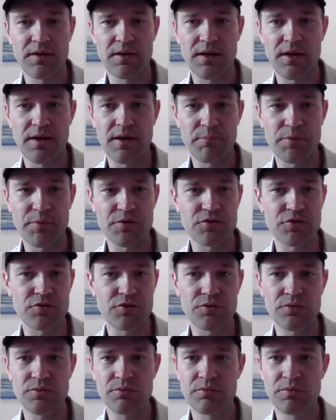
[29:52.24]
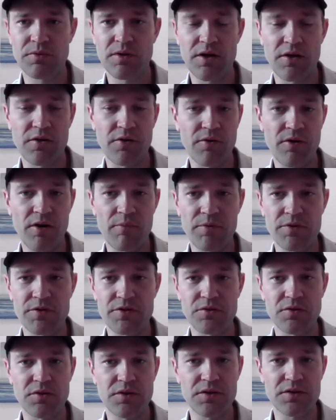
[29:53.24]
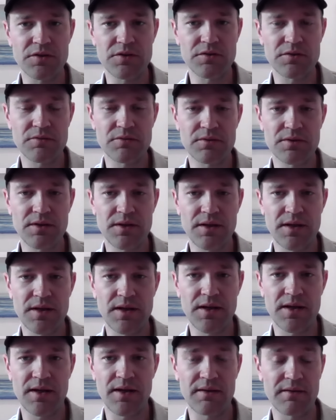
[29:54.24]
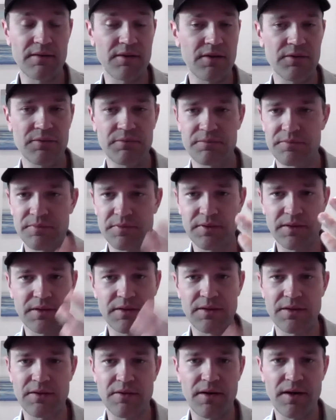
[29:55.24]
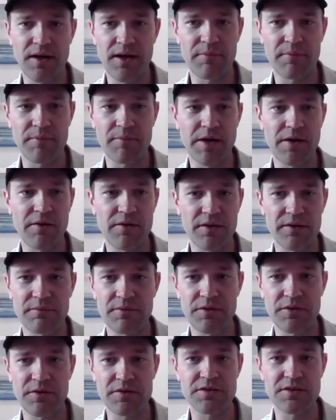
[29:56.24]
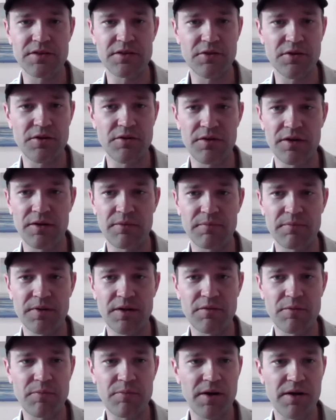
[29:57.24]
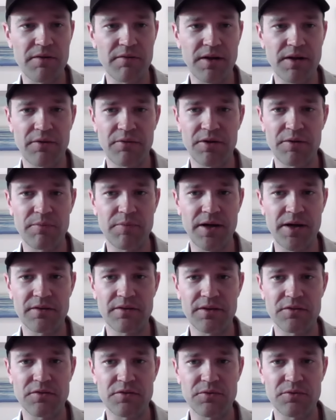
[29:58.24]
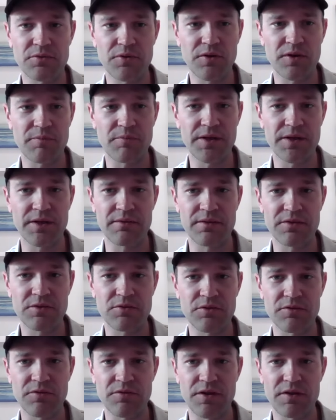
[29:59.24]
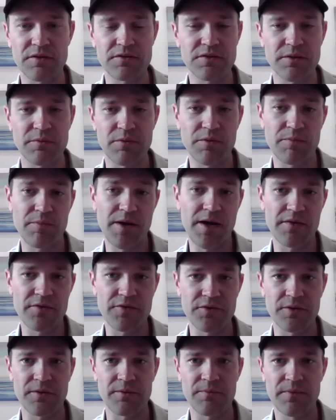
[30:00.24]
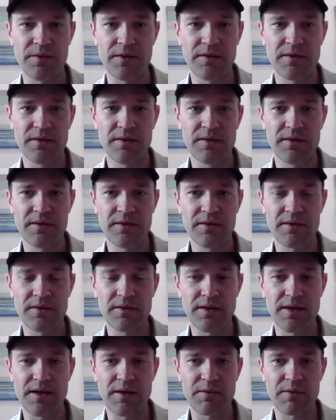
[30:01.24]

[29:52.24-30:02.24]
uh, pursue other opportunities. Uh, and, you know, here I am. I'm now the you know the CEO of a of a private equity backed dental roll up that is sort of on a similar path. So mm. yeah,